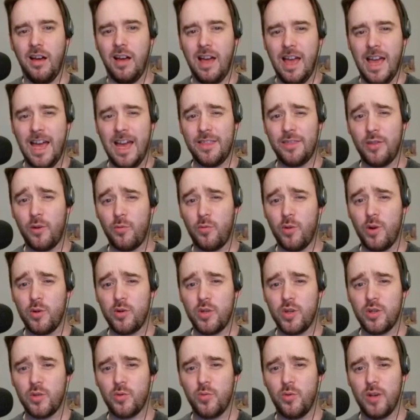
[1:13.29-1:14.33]
And the
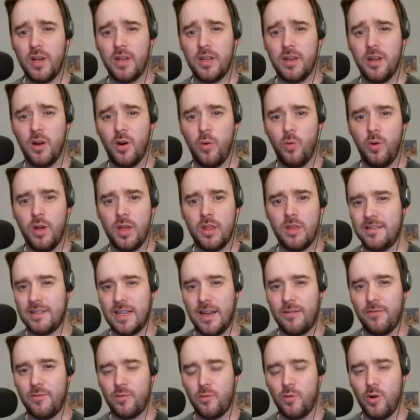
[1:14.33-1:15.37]
roaches win with
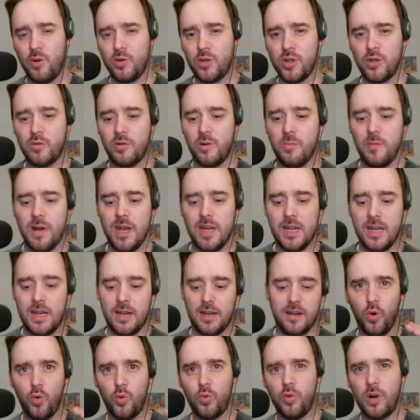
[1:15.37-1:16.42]
7 roaches remaining.
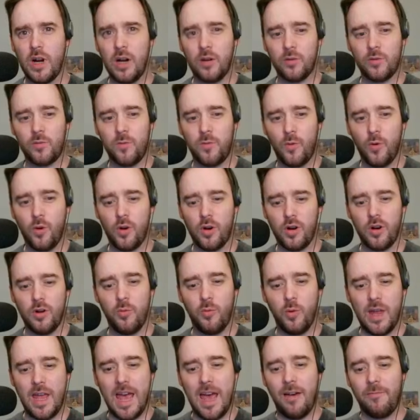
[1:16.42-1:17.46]
Round 4,
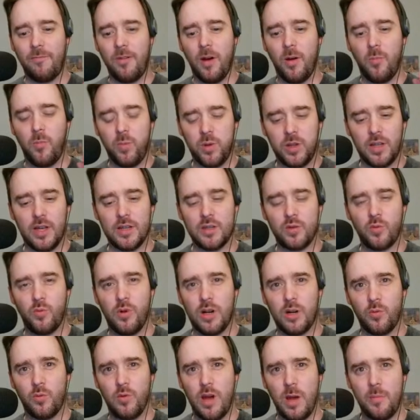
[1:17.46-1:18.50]
we have
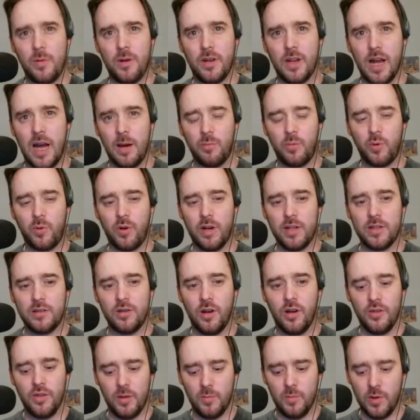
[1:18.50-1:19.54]
+1 weapon upgrades
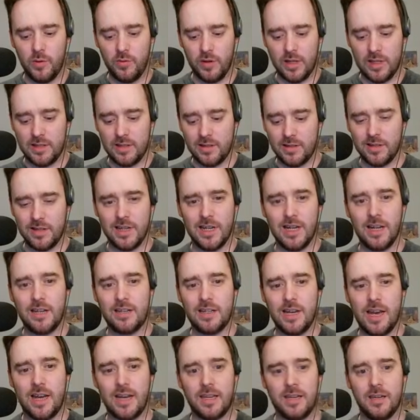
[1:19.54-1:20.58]
on the marines.
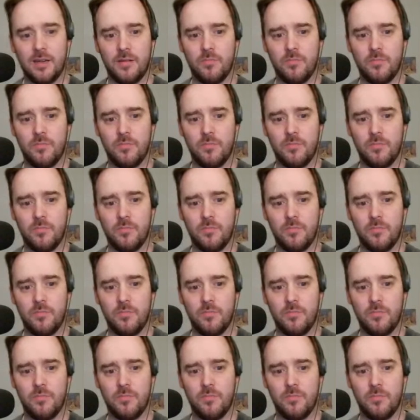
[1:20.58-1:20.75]
Attack.